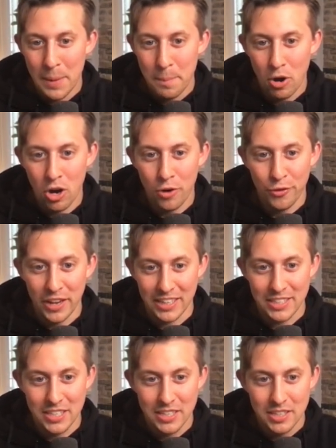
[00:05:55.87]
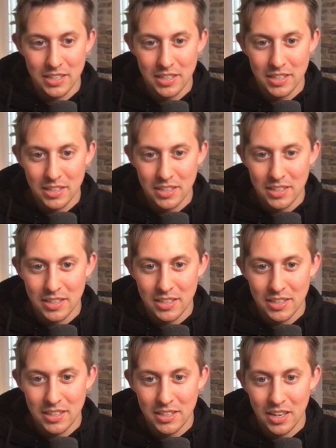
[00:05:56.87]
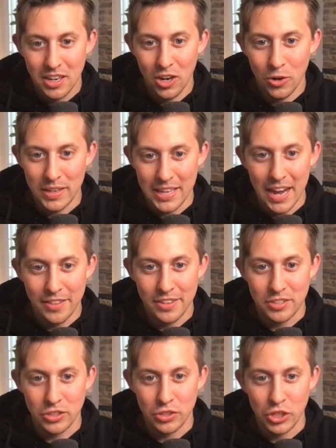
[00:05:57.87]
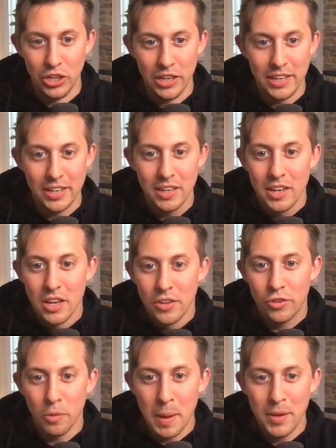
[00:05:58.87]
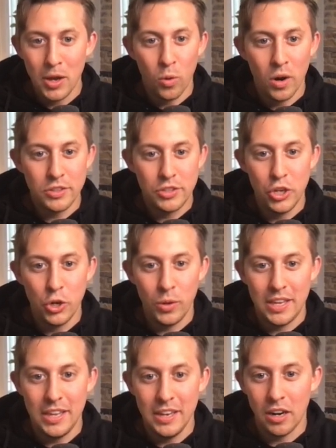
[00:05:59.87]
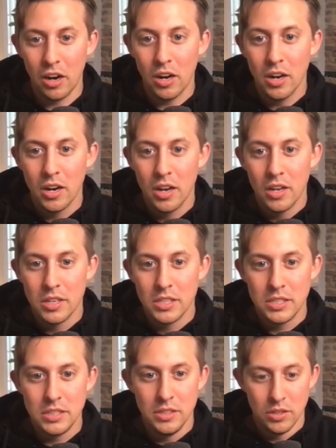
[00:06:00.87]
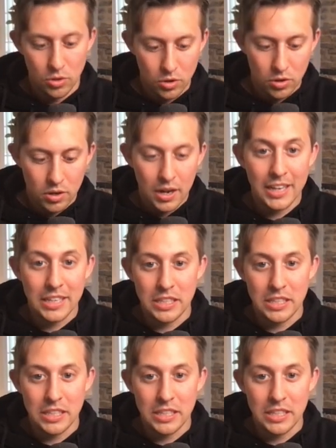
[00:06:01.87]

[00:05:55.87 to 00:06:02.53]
Perfect. Oh yeah, this is good. So maybe I want to here, I can